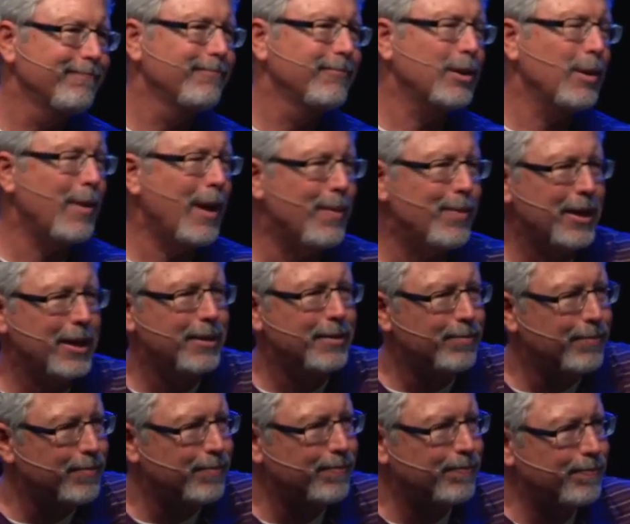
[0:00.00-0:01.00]
So maybe,
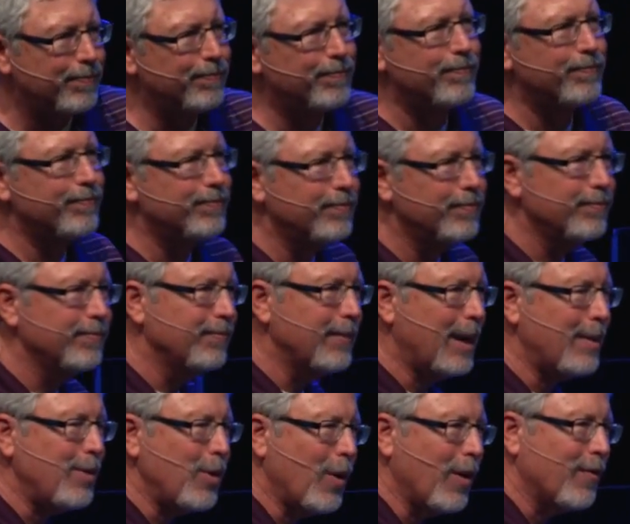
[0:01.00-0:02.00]

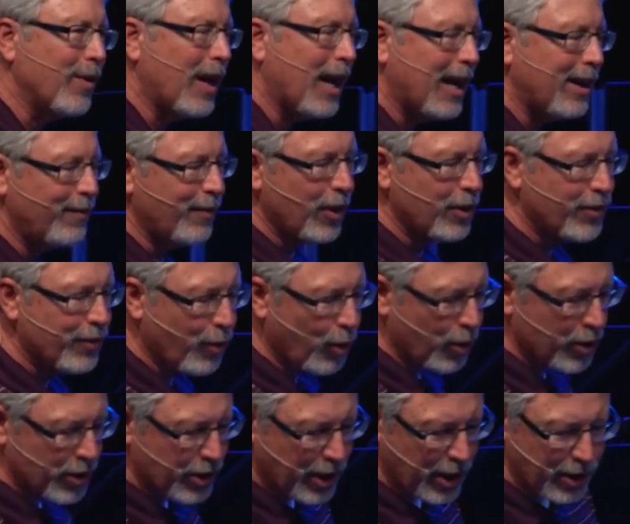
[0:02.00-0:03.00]
maybe whoever God votes
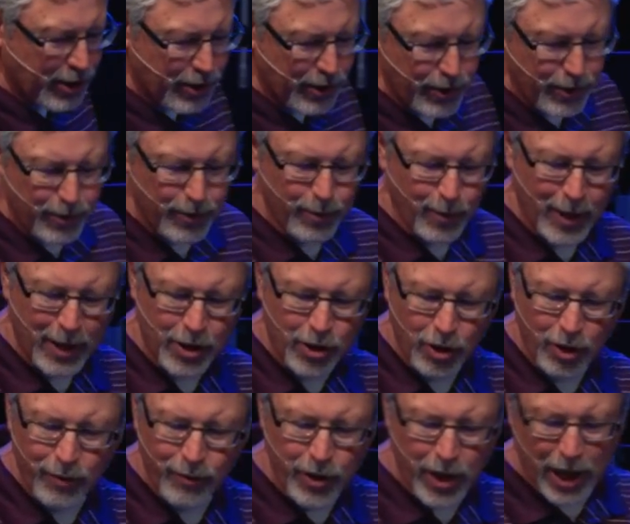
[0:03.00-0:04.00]
for is because we
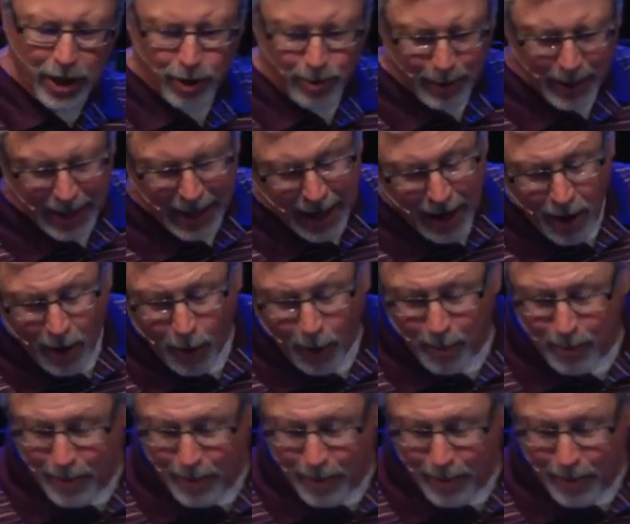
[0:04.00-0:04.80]
deserve judgment. Or